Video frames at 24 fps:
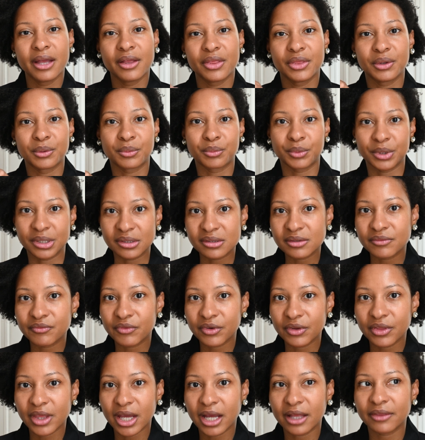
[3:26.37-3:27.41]
The reason
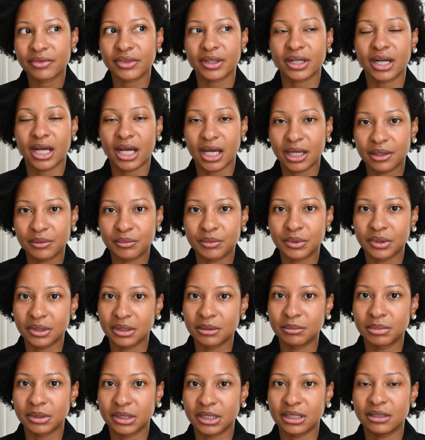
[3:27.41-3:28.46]
for that I really
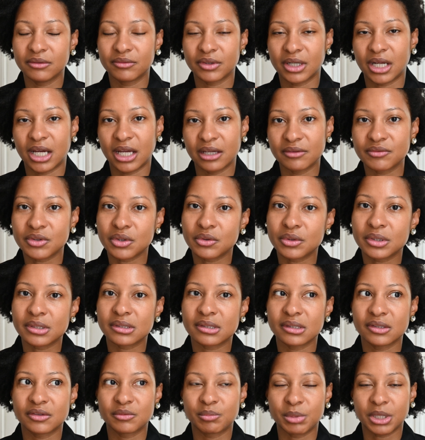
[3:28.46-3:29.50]
believe and I've
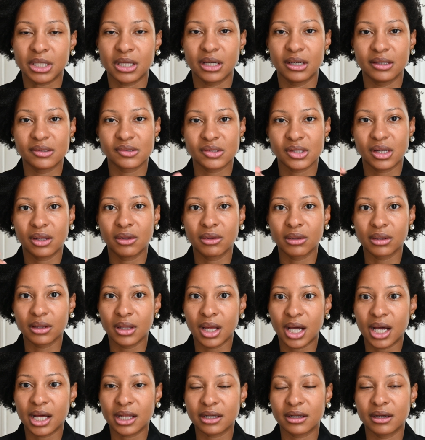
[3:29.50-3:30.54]
noticed is because a
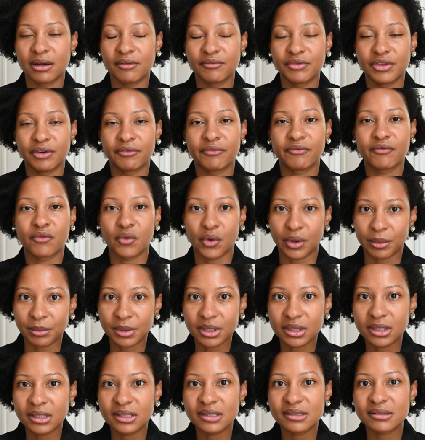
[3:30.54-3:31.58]
lot of the
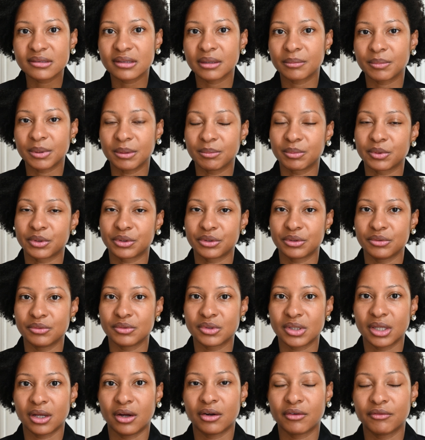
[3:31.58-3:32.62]
formulas that people are
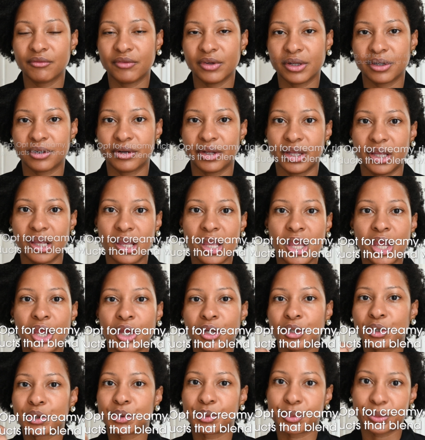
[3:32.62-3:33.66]
using are very
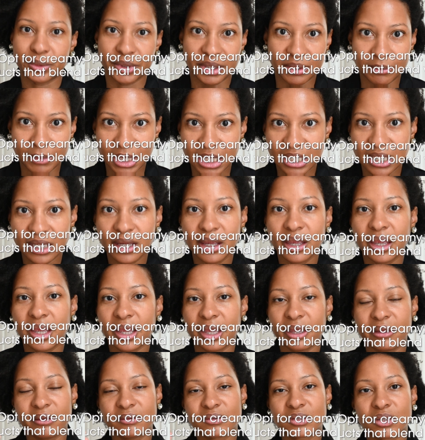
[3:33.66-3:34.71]
creamy.
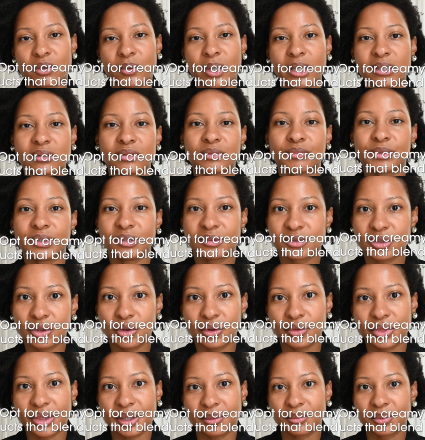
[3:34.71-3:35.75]
And so as a
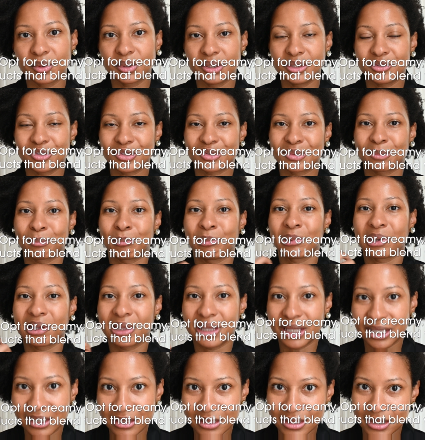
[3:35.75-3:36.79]
result, they really just
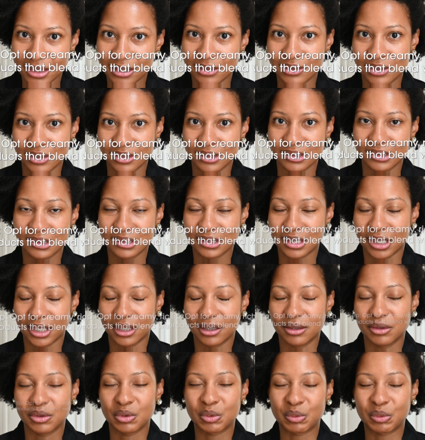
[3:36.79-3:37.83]
blend into the skin